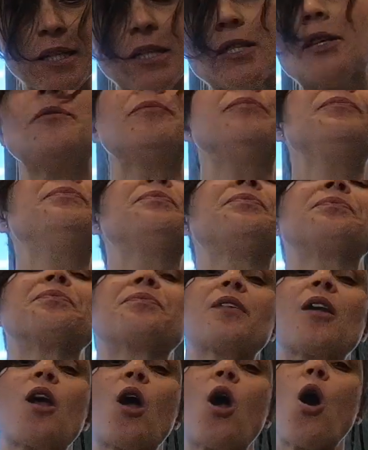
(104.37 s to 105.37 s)
So,
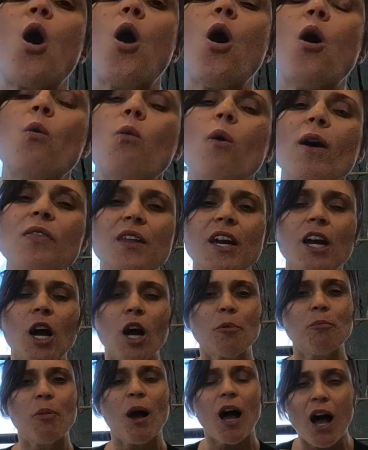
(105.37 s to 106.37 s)
what they
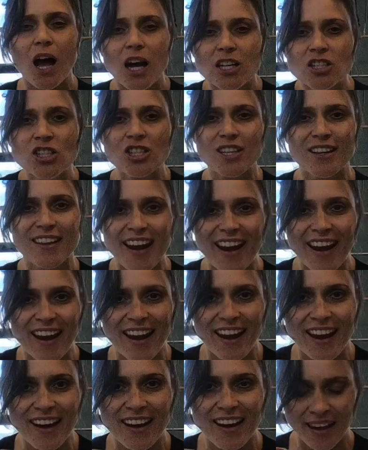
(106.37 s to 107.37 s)
are
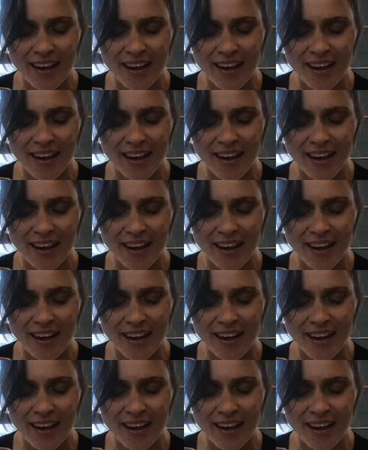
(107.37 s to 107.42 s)
postulating